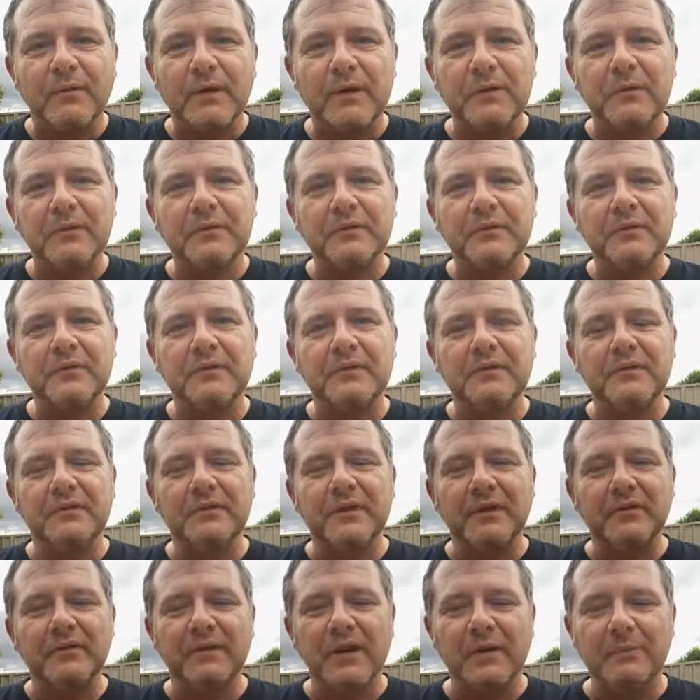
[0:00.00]
Well,
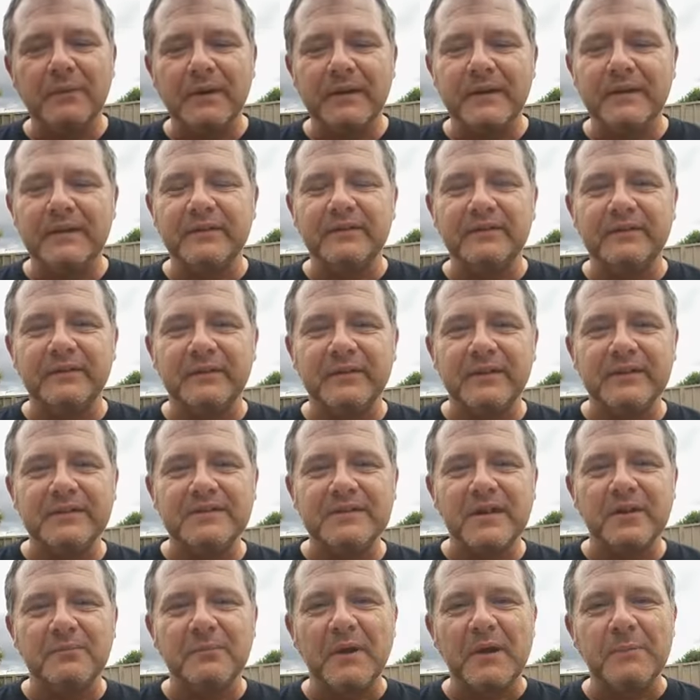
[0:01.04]
you know, a couple of these
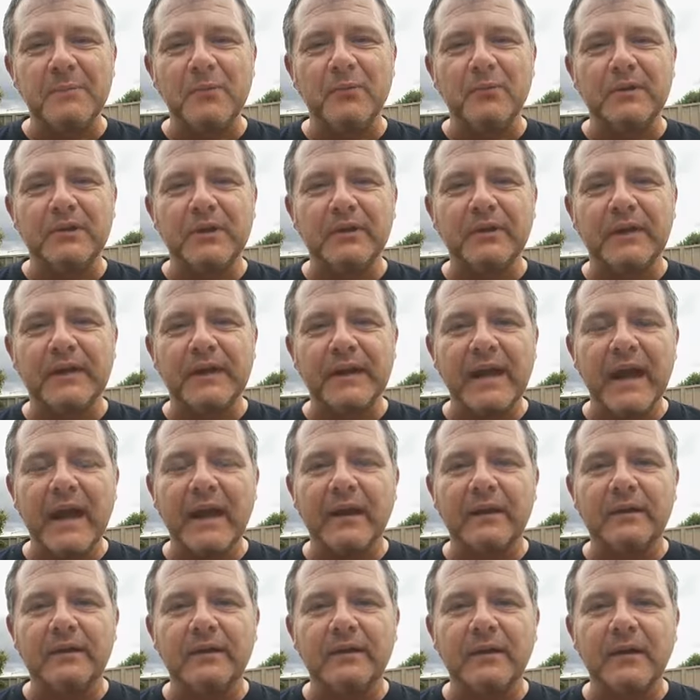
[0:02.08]
these young people were doing
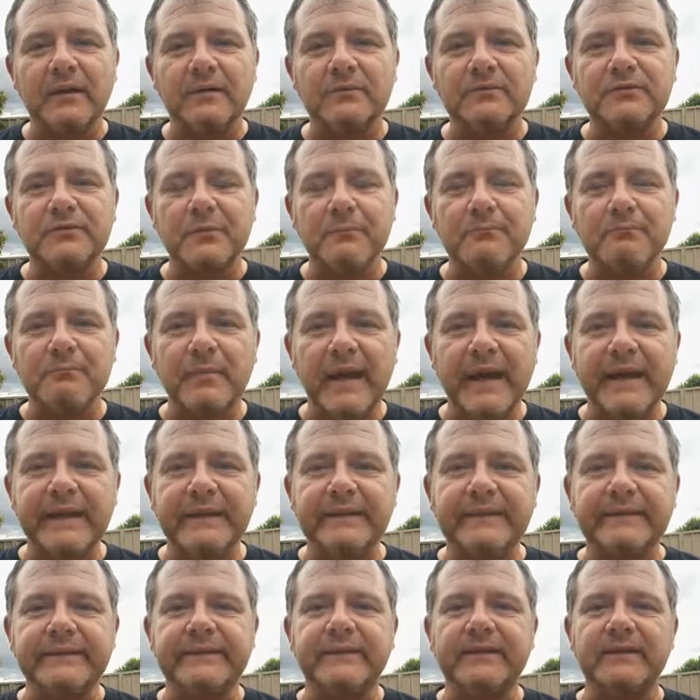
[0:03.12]
that, and I was
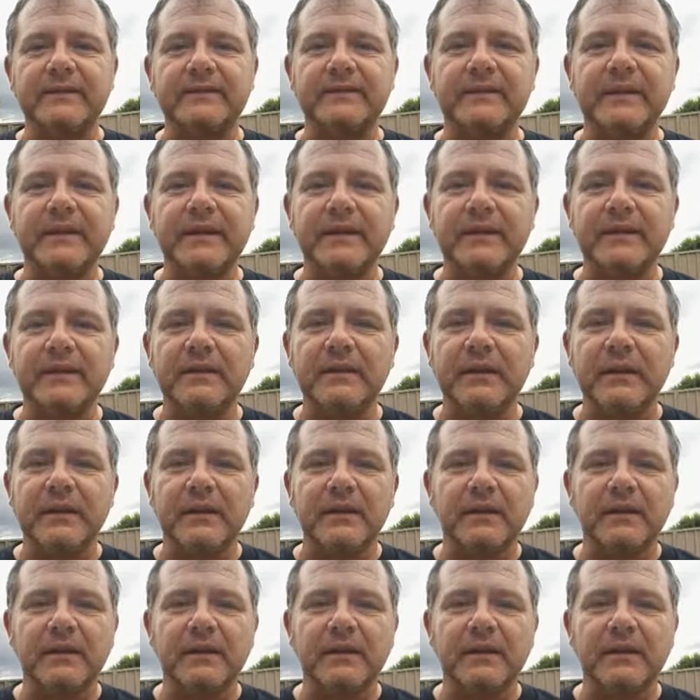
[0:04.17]
amazed at the.